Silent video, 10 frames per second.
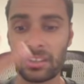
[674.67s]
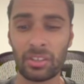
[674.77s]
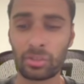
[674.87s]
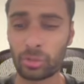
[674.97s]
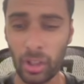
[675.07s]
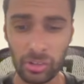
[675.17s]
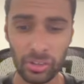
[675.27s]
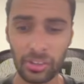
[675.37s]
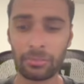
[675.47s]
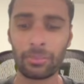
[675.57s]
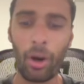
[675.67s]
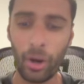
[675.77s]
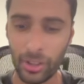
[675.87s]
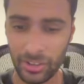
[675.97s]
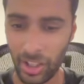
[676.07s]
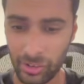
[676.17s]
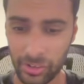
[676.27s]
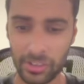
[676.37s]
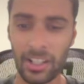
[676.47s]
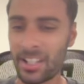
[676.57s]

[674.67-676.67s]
construction, architecture.